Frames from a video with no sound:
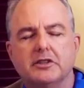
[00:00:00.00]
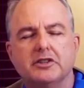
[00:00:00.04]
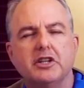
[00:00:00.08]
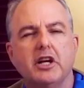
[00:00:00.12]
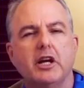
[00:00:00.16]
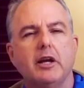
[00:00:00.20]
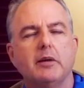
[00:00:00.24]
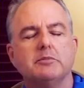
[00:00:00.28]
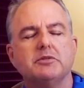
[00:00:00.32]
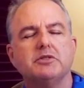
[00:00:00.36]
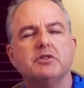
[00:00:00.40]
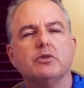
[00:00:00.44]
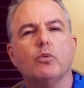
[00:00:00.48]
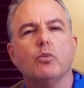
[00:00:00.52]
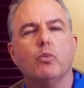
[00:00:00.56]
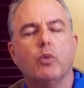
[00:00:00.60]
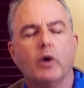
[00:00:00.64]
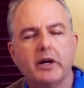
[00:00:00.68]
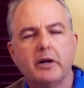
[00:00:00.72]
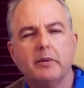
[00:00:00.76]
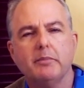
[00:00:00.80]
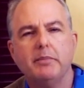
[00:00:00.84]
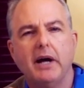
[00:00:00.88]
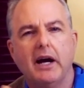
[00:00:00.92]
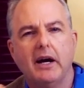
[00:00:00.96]
James,
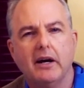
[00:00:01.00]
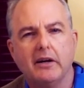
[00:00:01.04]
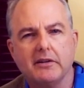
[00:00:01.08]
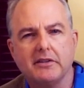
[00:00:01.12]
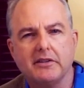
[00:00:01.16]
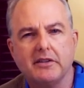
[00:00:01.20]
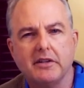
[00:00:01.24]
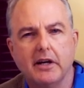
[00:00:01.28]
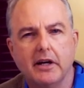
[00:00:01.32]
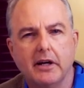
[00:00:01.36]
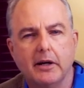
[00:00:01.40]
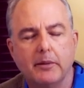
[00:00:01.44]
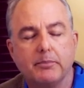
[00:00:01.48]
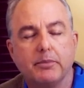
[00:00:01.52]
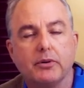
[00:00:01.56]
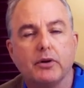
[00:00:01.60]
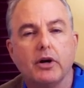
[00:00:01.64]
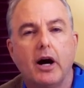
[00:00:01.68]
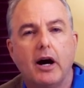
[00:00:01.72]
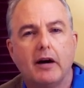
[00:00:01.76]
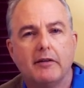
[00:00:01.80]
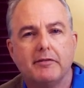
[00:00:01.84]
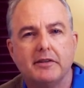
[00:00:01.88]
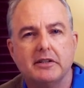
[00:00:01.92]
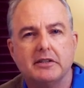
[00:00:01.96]
what about
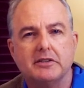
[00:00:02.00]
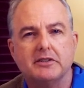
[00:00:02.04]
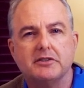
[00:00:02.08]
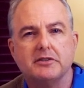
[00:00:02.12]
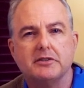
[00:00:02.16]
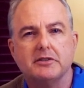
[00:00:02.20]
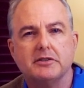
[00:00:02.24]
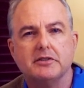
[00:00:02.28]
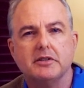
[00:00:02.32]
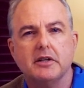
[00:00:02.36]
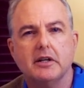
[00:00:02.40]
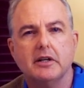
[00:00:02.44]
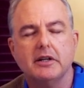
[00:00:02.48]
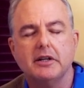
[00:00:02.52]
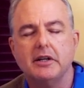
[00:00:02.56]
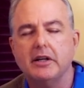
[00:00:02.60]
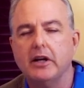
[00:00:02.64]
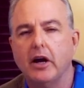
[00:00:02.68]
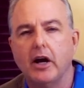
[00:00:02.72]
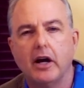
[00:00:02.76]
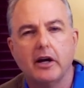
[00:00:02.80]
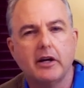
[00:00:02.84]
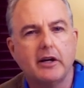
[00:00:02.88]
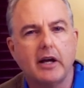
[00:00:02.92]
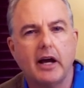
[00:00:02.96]
profits?
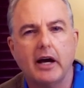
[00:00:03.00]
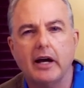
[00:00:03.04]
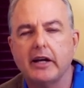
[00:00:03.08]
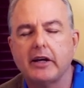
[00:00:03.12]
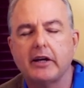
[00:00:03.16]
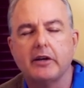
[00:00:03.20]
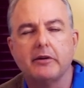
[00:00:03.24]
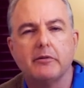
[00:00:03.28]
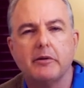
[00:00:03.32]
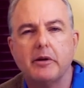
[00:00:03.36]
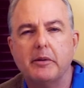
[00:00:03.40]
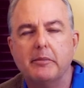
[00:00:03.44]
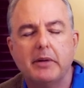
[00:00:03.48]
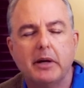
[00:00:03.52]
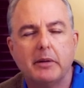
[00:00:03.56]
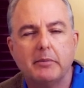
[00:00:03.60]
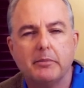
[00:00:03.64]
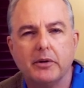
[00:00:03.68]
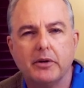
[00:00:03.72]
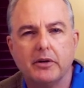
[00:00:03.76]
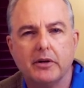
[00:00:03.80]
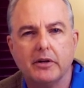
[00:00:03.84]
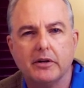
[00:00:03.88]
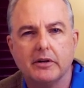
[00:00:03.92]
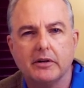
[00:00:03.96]
I can
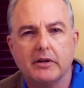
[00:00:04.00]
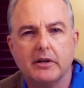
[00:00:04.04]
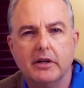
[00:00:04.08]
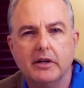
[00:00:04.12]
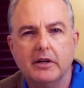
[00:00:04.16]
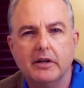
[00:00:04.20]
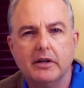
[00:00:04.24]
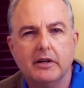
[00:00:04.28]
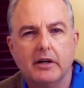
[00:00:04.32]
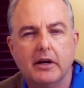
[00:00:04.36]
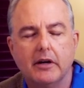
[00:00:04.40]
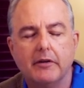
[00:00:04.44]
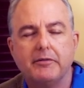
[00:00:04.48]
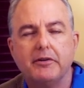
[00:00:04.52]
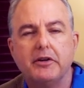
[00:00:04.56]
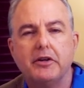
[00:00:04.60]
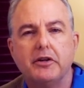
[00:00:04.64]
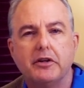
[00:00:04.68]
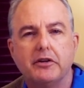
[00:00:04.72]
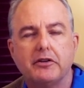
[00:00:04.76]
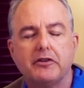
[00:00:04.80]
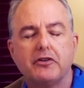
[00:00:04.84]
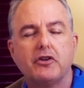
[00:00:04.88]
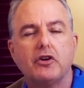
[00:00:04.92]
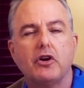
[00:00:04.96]
remember a few
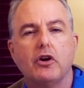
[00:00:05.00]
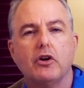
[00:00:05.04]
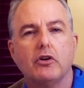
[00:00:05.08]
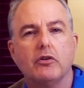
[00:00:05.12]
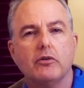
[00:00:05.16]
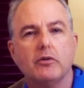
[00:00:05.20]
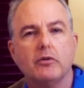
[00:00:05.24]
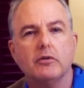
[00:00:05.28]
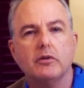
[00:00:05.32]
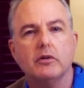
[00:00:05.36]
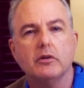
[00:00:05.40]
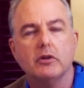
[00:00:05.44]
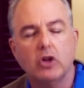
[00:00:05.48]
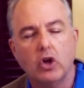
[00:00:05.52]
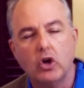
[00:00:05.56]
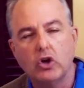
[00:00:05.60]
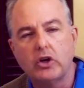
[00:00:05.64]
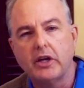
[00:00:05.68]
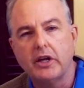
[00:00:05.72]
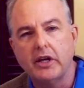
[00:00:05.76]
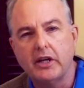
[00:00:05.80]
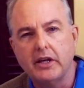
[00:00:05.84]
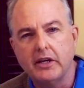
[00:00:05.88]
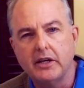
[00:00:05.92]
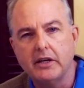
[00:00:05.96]
years ago
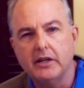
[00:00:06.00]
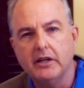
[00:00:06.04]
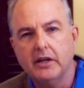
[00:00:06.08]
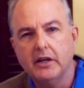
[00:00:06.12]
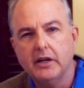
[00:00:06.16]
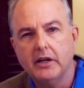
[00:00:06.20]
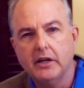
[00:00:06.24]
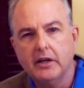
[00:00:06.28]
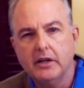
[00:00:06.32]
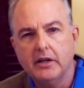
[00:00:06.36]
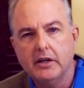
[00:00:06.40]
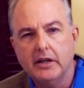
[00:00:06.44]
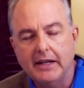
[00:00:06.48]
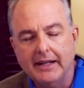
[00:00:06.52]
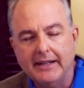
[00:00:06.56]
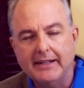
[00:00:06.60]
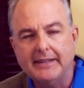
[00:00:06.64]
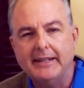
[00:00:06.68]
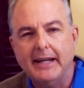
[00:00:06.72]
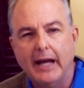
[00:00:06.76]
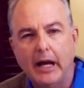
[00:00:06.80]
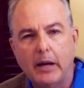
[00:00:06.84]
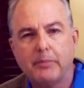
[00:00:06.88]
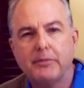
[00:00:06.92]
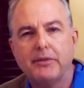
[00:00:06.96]
looking in
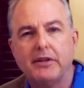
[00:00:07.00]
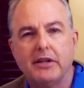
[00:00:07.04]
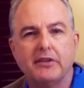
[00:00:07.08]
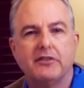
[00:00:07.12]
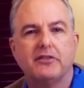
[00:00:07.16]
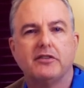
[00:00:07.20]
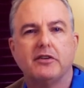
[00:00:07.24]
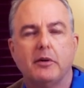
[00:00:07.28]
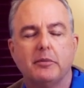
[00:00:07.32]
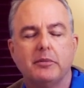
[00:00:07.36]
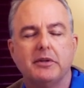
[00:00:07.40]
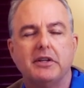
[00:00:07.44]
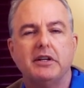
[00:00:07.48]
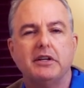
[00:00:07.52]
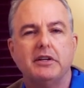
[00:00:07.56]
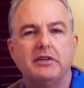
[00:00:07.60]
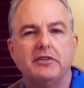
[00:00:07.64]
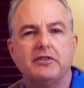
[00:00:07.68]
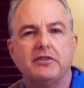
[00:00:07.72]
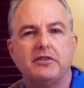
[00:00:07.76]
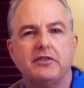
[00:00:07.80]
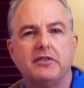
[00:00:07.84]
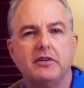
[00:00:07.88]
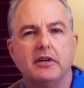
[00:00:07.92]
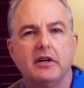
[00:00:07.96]
depth at some of
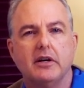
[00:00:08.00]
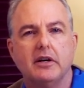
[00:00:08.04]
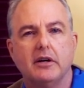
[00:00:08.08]
these,